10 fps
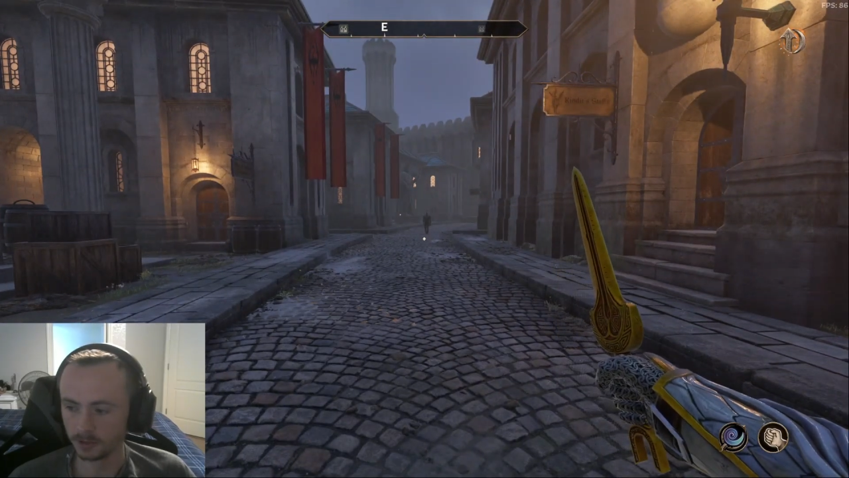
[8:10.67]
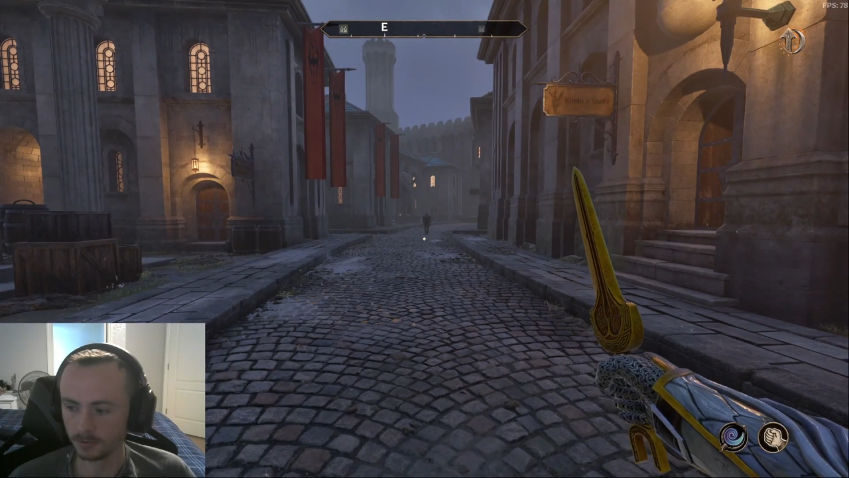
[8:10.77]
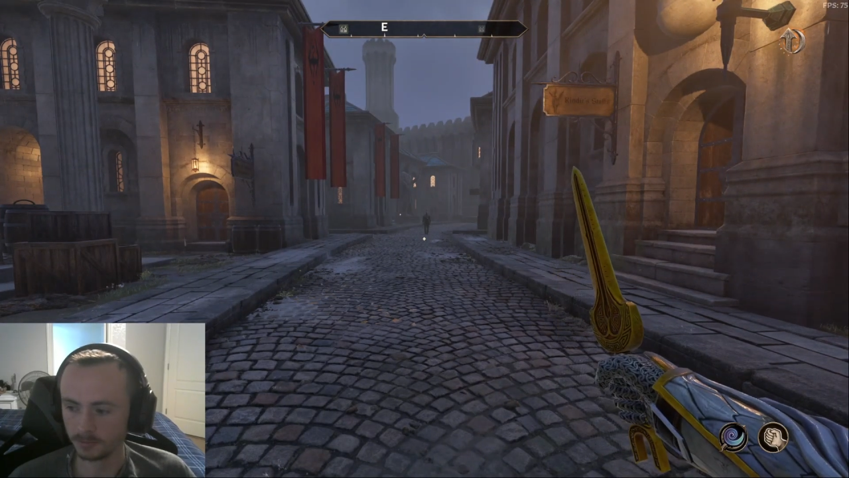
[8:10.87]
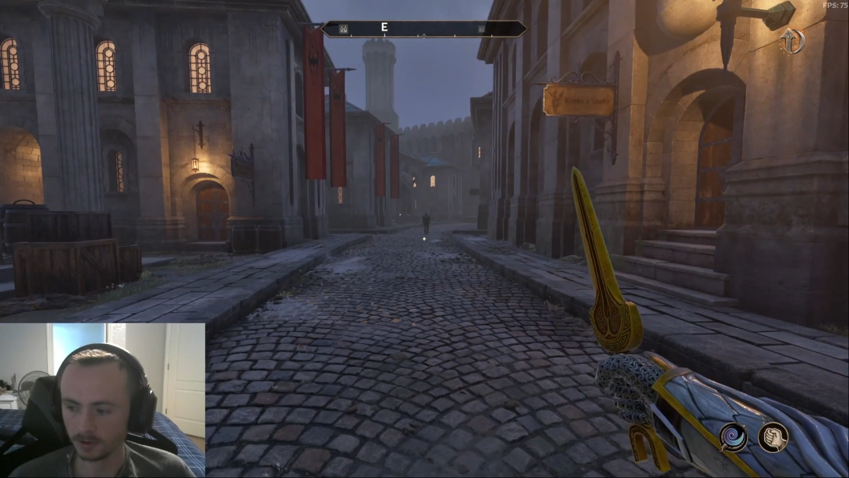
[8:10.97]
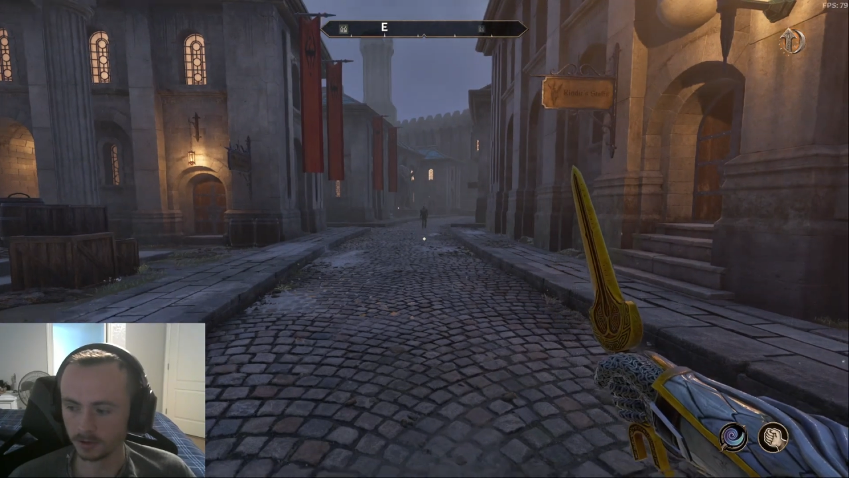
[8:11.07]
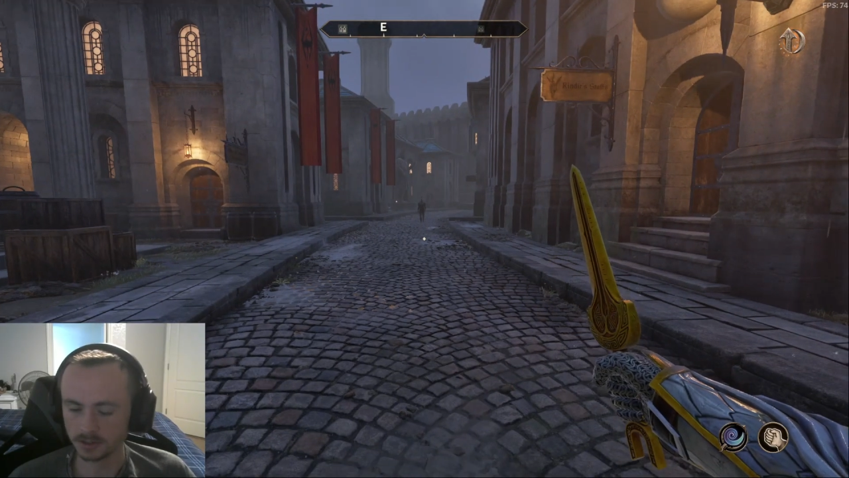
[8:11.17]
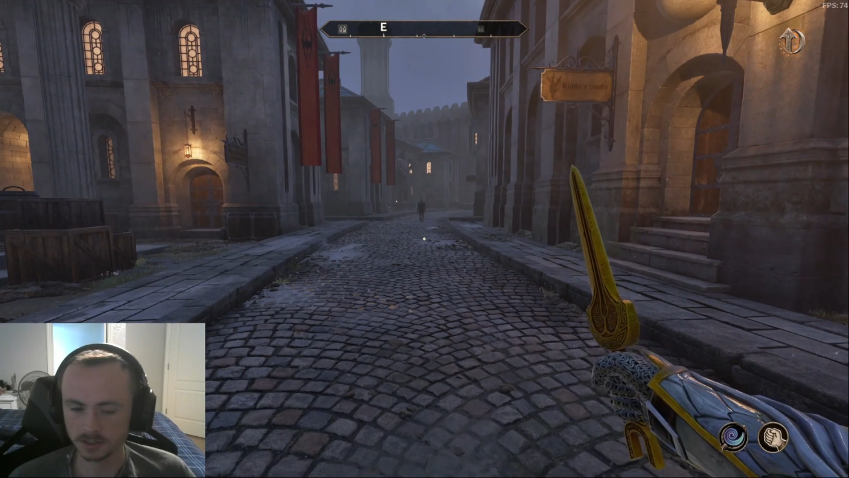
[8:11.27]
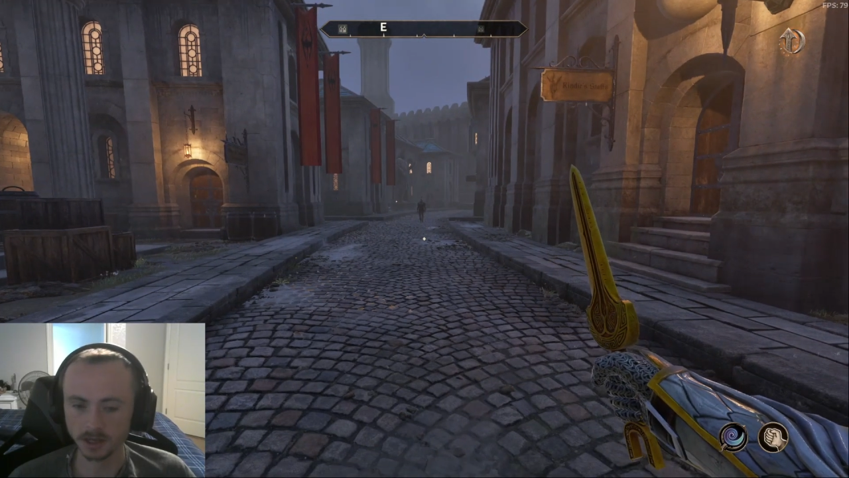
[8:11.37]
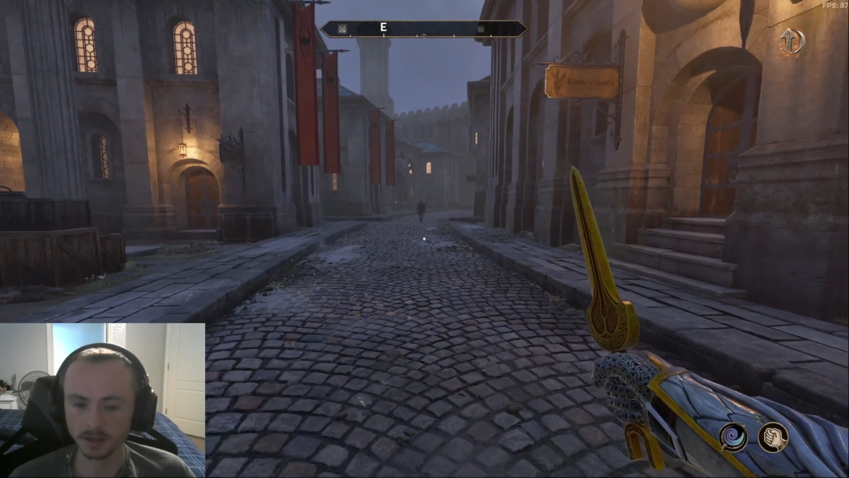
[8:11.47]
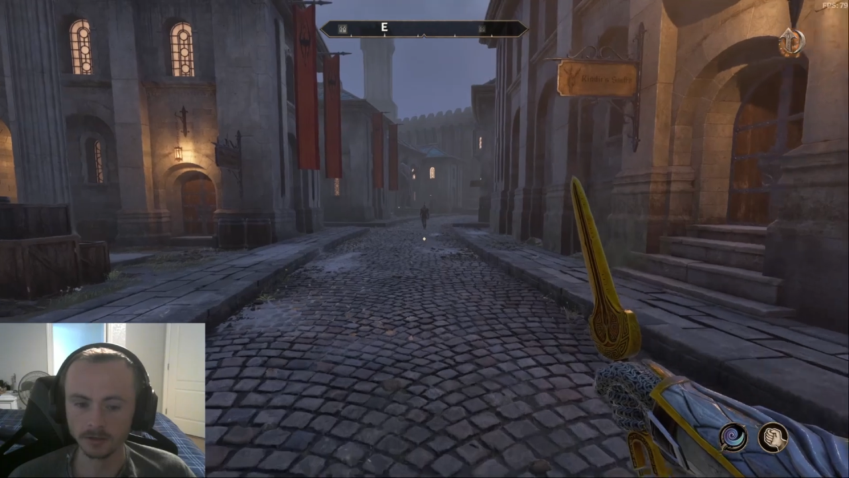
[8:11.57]
up your
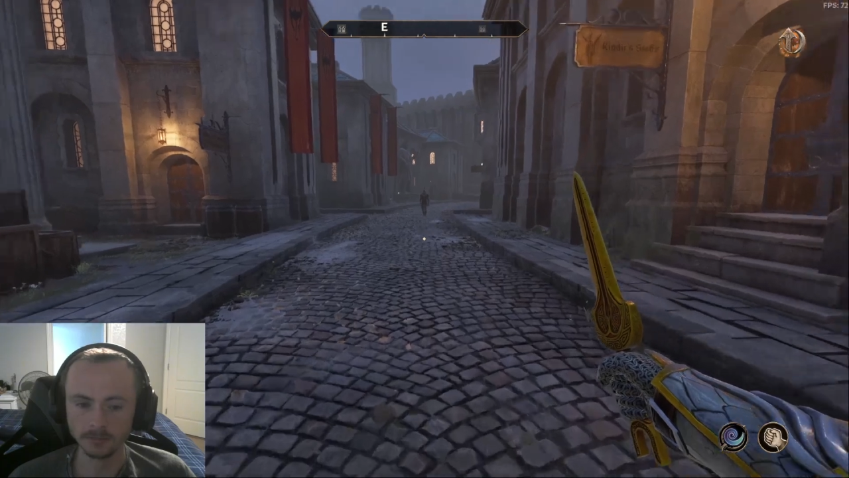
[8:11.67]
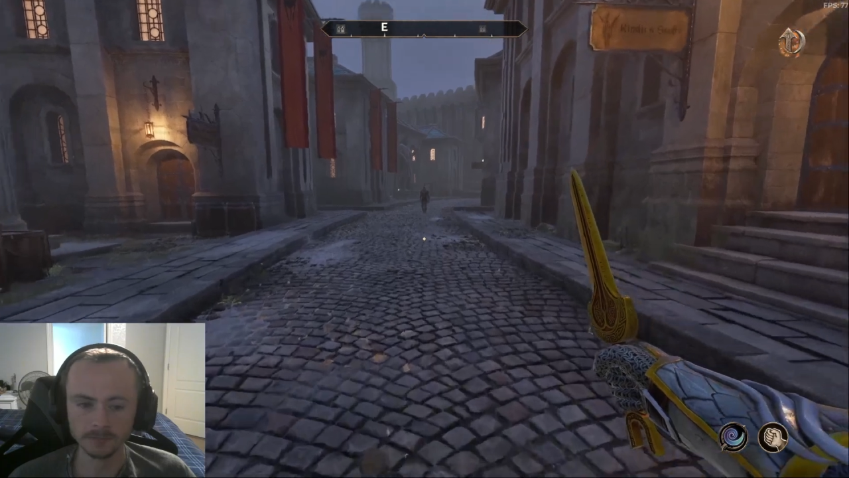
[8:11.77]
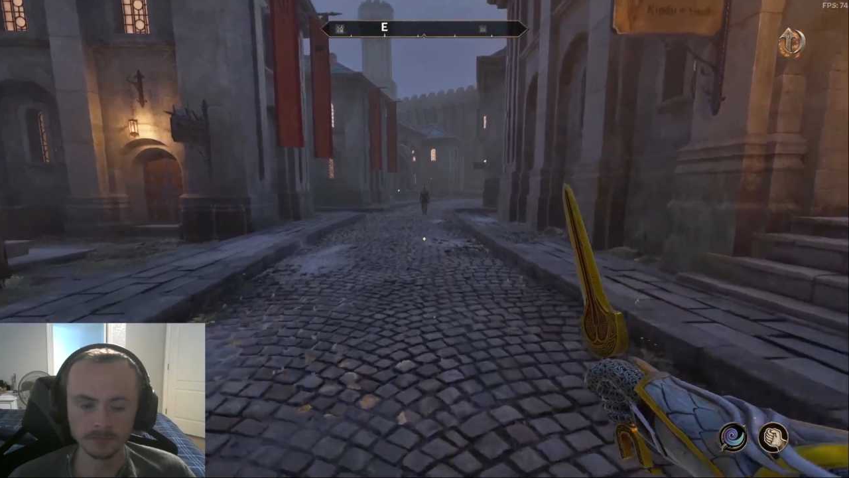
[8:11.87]
mercantile